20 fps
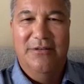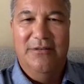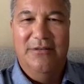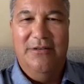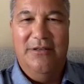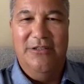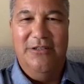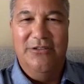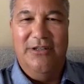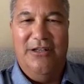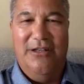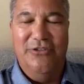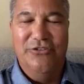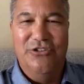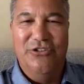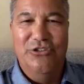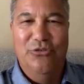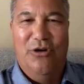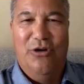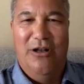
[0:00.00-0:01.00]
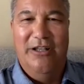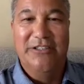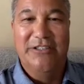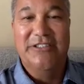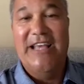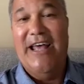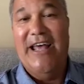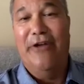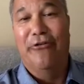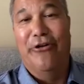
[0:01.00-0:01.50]
I'll, I'll, see you all on
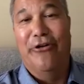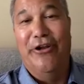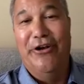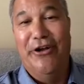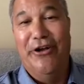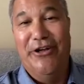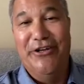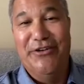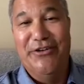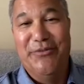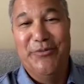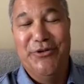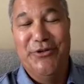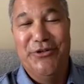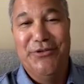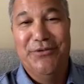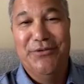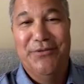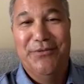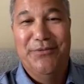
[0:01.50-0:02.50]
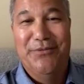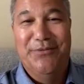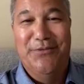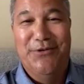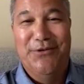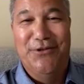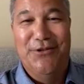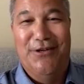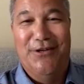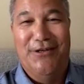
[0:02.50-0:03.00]
Saturday night, and we'll
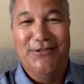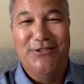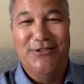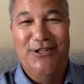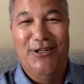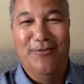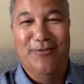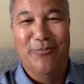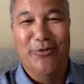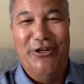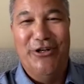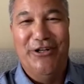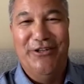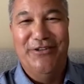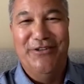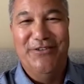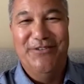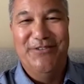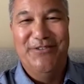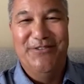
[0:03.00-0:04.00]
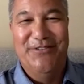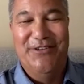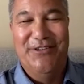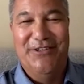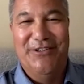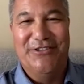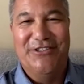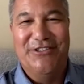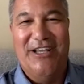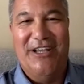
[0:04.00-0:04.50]
we'll uh, celebrate it
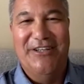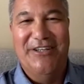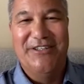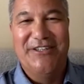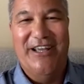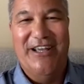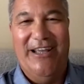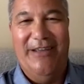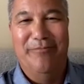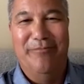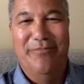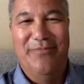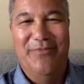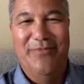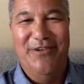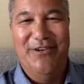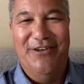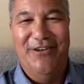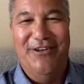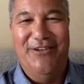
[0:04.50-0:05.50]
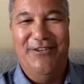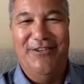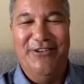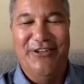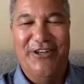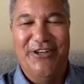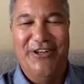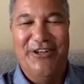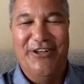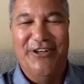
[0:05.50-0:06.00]
a second time uh, the
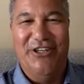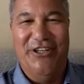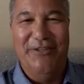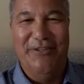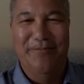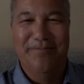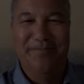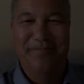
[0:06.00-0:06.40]
next night.